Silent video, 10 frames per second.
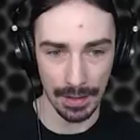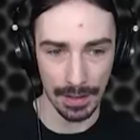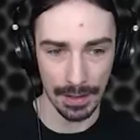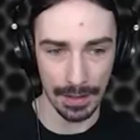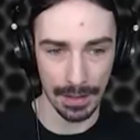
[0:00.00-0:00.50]

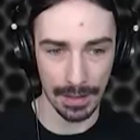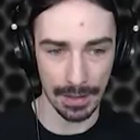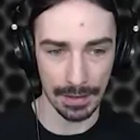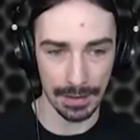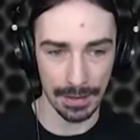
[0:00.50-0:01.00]

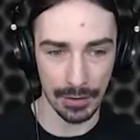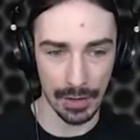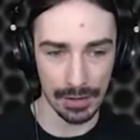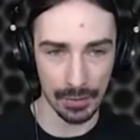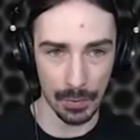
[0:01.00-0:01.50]
and get
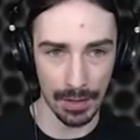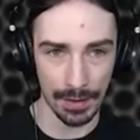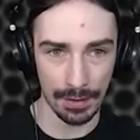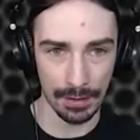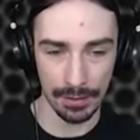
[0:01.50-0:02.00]
across the
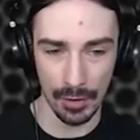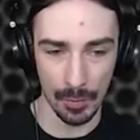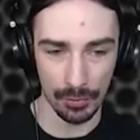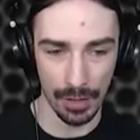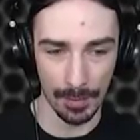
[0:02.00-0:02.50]
water. No
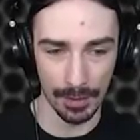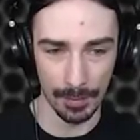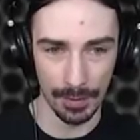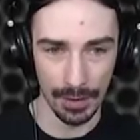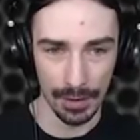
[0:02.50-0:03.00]

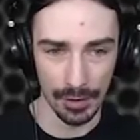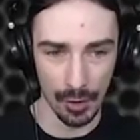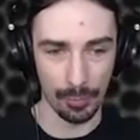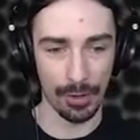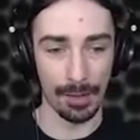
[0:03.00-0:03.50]
problem.
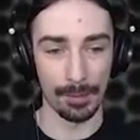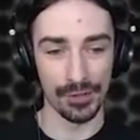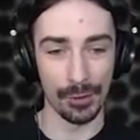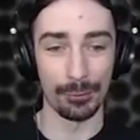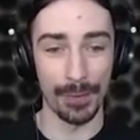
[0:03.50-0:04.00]
No problem.
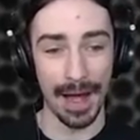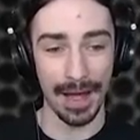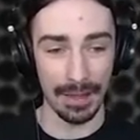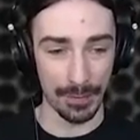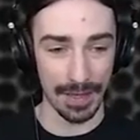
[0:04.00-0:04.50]
So
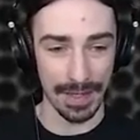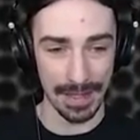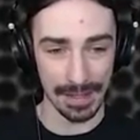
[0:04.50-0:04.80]
five, I think,